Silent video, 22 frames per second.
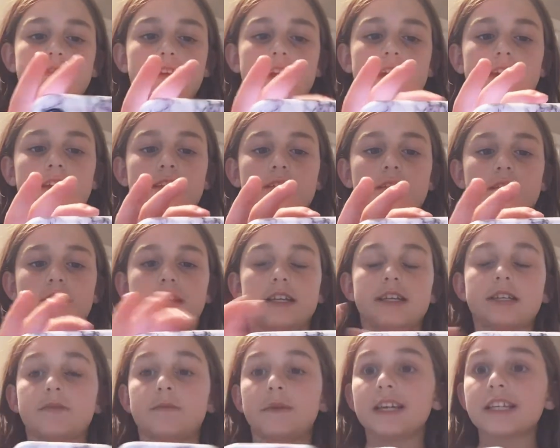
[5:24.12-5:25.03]
is like
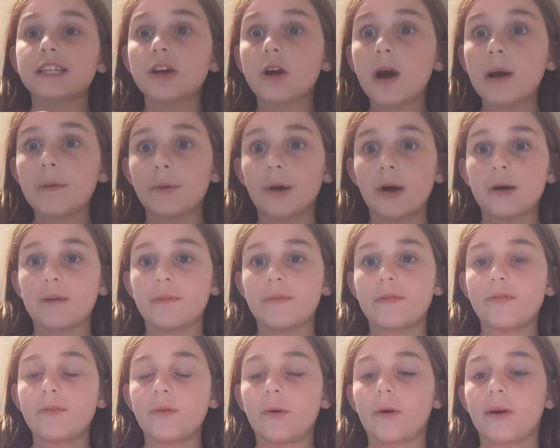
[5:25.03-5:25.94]
he's been to our barn
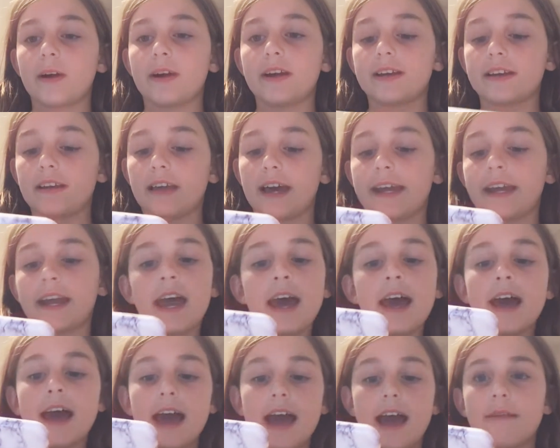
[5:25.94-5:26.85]
before, and like
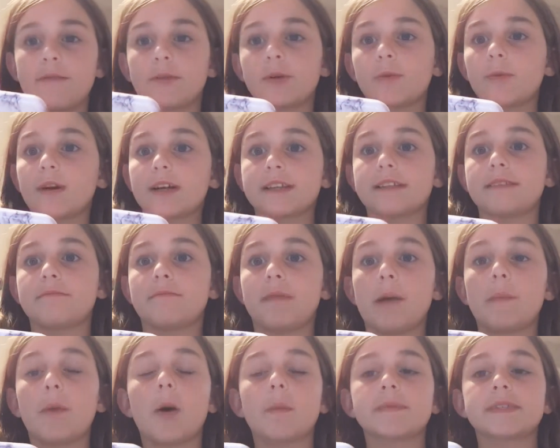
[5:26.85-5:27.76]
everyone,
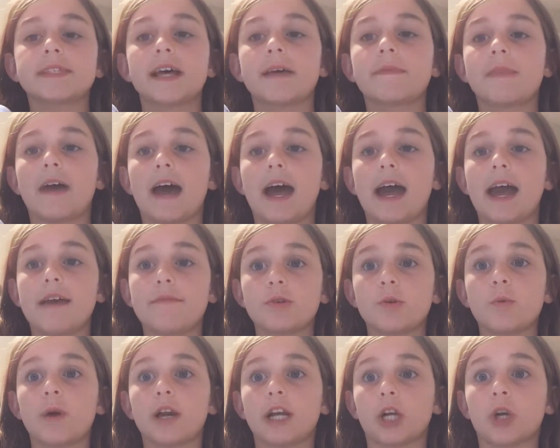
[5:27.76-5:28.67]
my mom said that
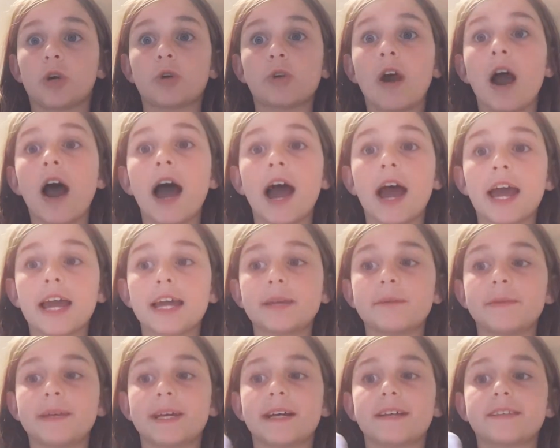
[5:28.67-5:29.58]
everyone
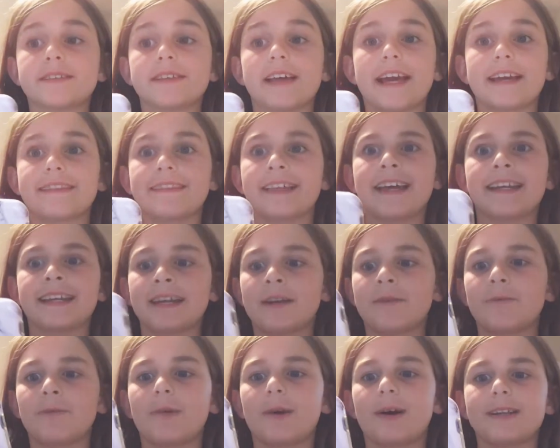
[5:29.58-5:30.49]
cried because like they
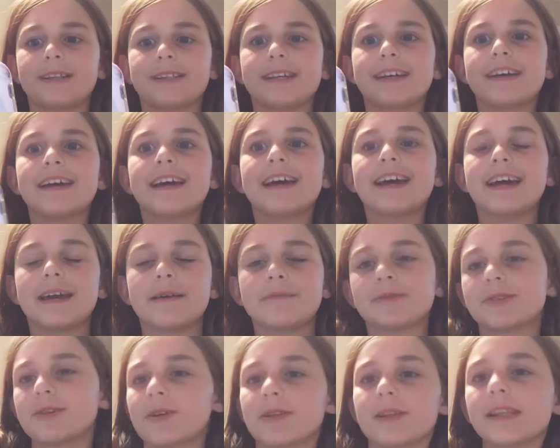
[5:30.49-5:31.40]
didn't want
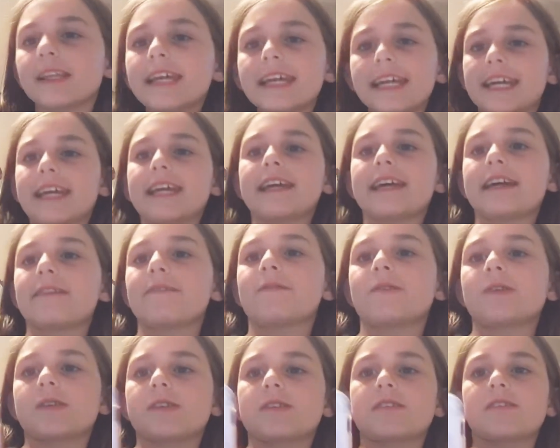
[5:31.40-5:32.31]
him to
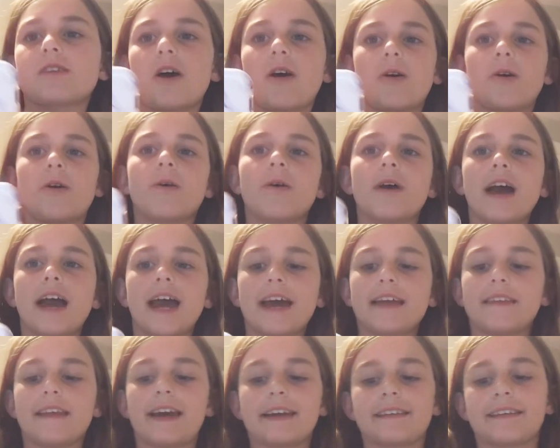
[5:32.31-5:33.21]
leave. So,
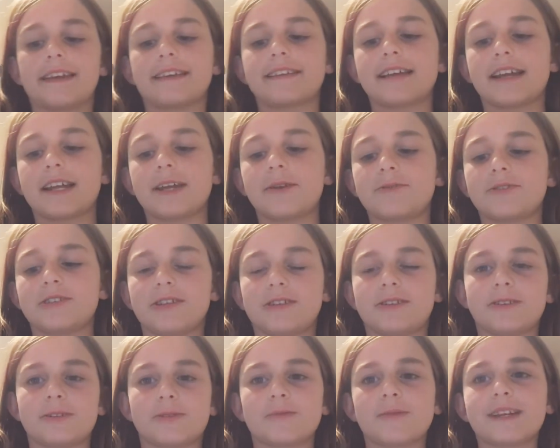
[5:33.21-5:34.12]
and like they said, he was
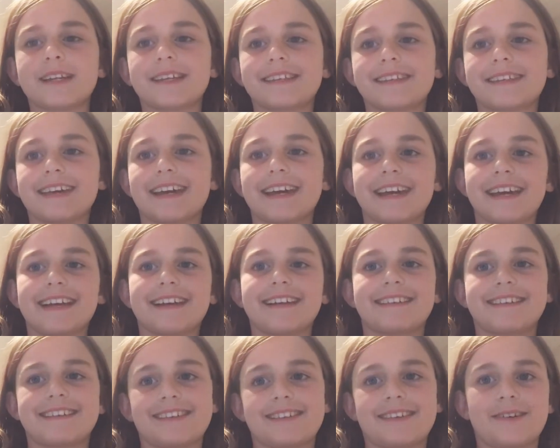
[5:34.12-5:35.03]
just the sweetest thing.
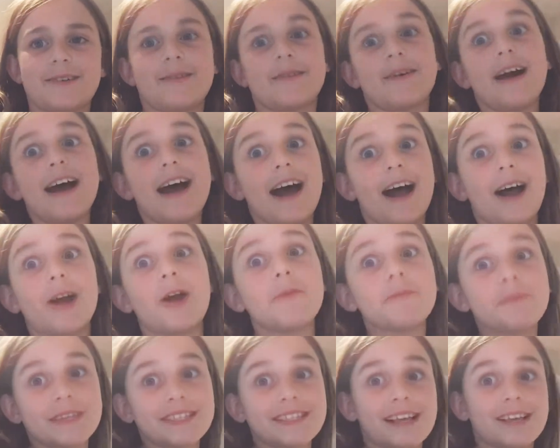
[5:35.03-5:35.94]
So, I
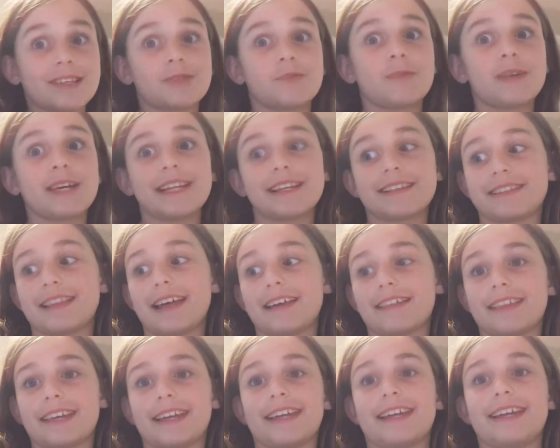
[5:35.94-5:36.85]
hope he's as sweet as
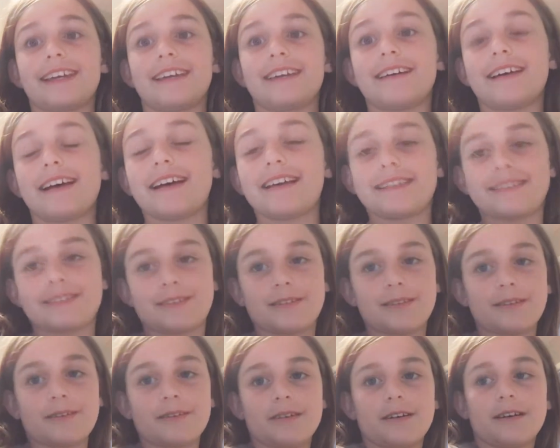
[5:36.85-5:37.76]
they think he, as
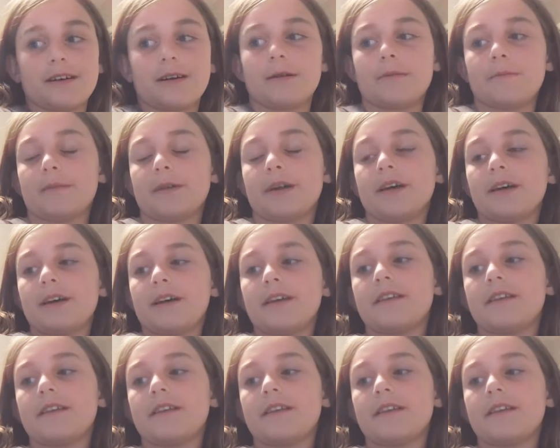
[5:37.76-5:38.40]
um,